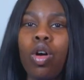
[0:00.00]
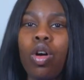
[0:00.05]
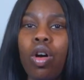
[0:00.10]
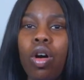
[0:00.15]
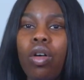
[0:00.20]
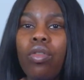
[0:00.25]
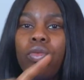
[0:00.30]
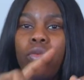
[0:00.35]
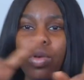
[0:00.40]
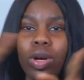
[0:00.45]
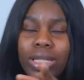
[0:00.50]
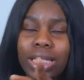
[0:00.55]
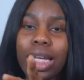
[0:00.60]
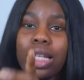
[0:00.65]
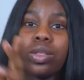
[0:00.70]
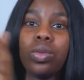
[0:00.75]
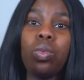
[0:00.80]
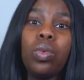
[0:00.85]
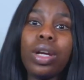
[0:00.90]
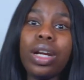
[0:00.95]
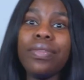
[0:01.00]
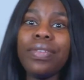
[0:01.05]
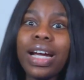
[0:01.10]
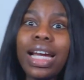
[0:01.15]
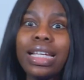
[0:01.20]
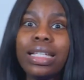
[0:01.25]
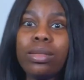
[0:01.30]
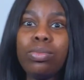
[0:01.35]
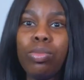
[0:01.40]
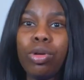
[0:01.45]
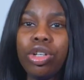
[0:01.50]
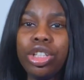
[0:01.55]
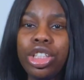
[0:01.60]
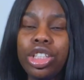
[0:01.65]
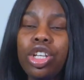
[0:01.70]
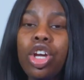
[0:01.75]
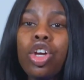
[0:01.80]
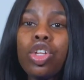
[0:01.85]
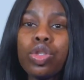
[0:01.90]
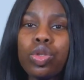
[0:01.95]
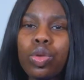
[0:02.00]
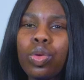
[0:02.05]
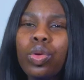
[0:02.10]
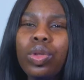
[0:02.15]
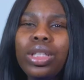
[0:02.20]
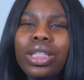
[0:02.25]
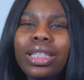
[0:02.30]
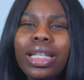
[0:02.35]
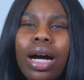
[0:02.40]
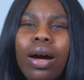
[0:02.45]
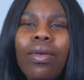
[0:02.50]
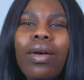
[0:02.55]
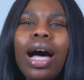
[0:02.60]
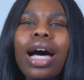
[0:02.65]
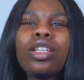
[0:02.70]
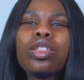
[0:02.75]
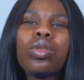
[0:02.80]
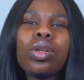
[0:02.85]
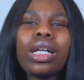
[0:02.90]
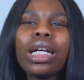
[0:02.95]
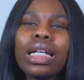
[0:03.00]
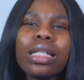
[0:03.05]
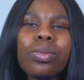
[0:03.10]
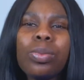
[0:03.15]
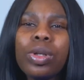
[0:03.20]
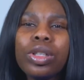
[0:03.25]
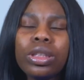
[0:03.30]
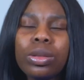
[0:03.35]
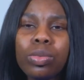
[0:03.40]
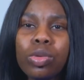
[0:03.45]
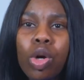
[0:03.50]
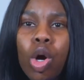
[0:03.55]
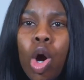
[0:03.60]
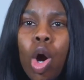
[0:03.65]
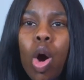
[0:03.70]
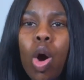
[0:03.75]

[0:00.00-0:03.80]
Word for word: of water to whatever is burning to cool it down as quick as possible,